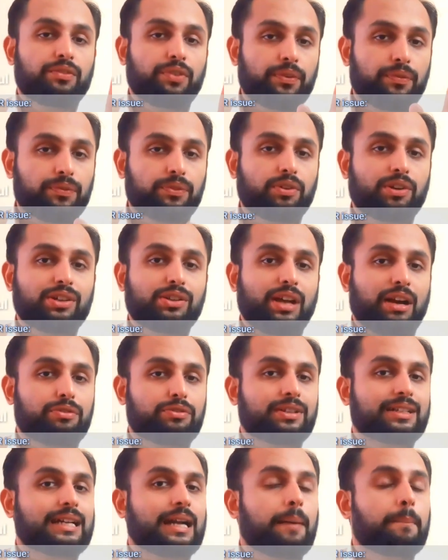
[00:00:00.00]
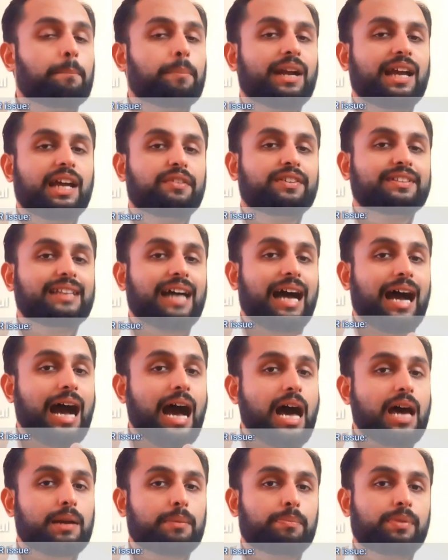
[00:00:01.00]
Fifth one, you have to comply with
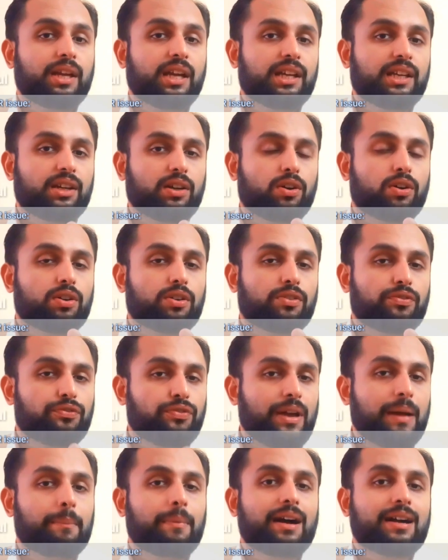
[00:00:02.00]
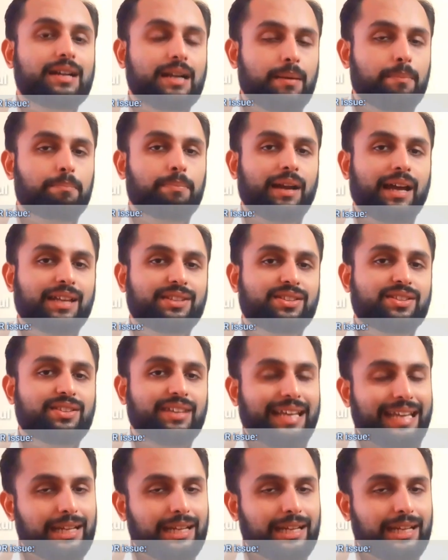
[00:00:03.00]
RBI or FEMA compliances